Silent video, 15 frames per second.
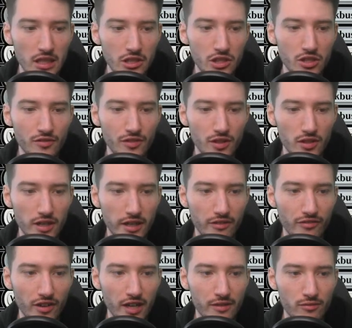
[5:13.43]
Just felt like a
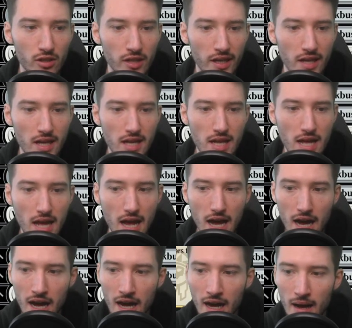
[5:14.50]
fine one.
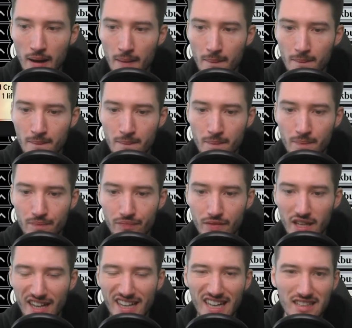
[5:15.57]

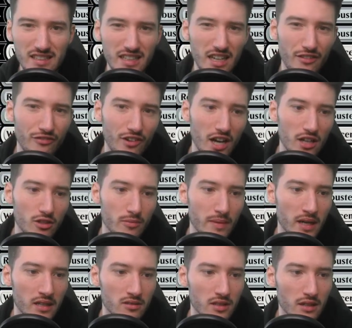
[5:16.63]
I cut the Kafar
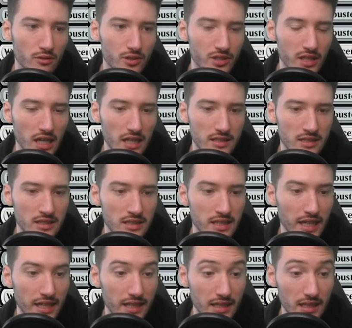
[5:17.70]
Commando. That was a card in the
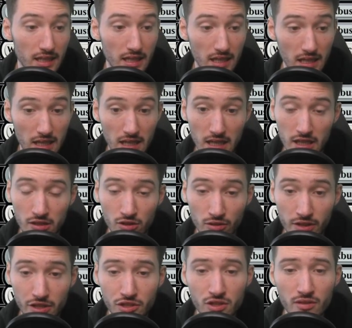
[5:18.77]
deck. In the
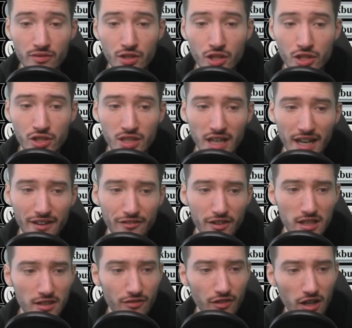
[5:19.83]
original version, I
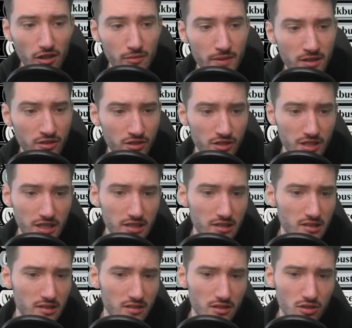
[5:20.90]
think Kafar Commando is
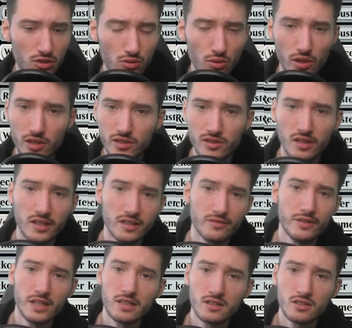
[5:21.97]
decent. Destroys like
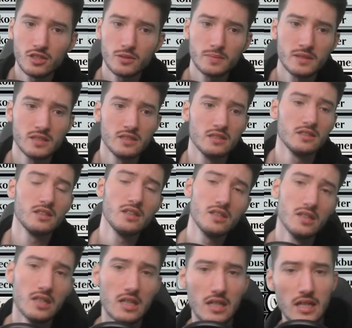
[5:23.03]
Wedding Announcement,
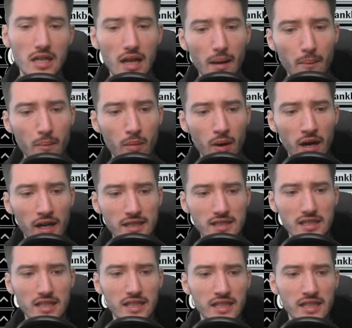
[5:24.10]
but